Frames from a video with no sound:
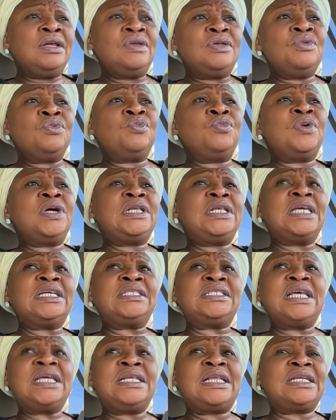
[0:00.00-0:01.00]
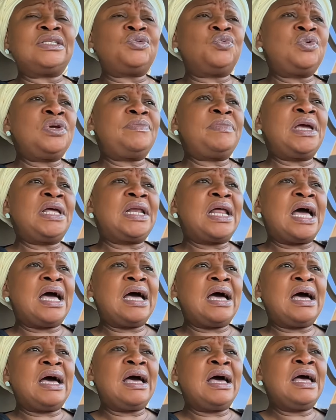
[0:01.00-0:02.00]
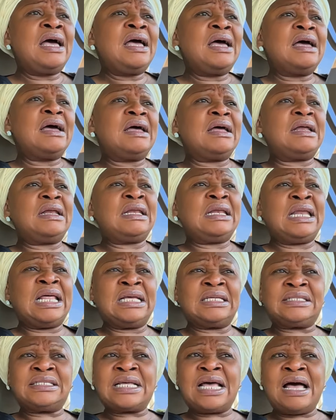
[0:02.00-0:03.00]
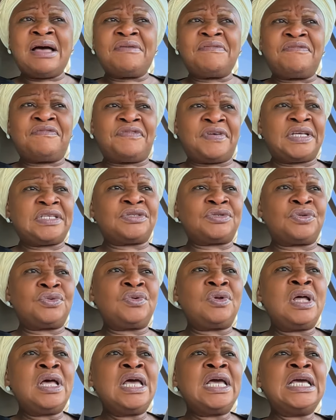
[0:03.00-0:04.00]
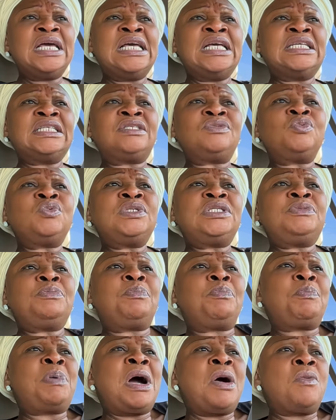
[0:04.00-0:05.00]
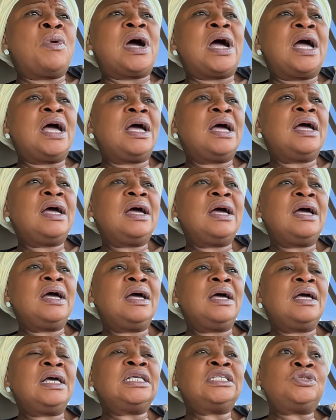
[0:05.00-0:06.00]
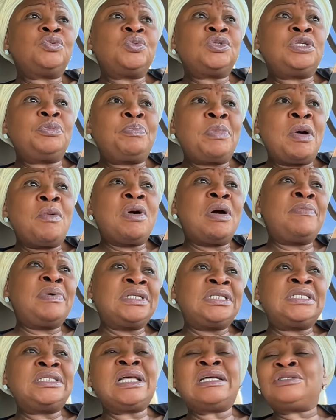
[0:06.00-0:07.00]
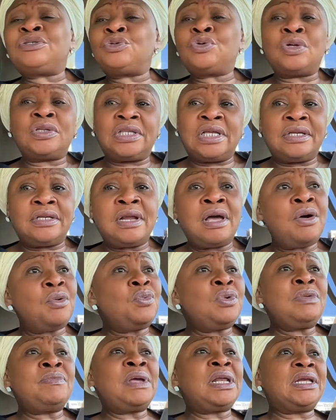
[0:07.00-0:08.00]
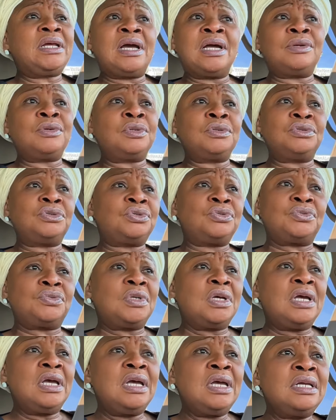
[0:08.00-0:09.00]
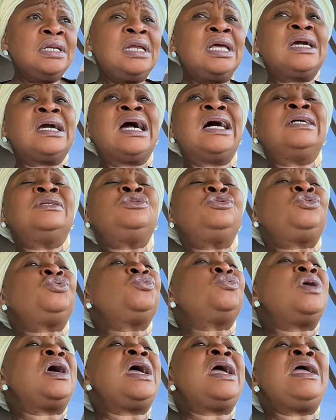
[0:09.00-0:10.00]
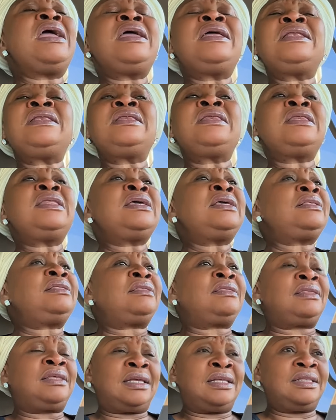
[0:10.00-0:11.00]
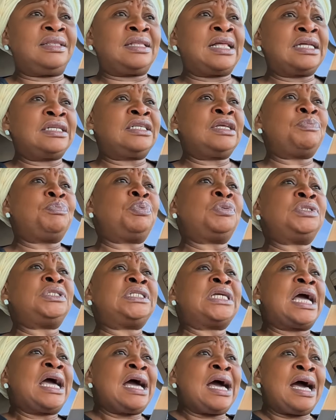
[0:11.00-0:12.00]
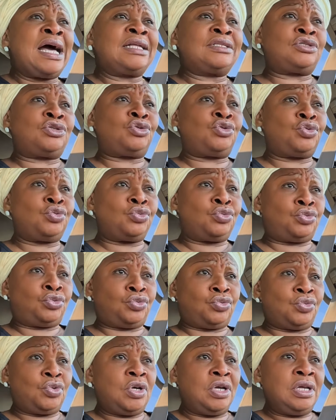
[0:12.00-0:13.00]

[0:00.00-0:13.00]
when they say that women are a lesser vessel, it's with power. But there's nothing now women cannot do. They can do anything that they put their heart to do.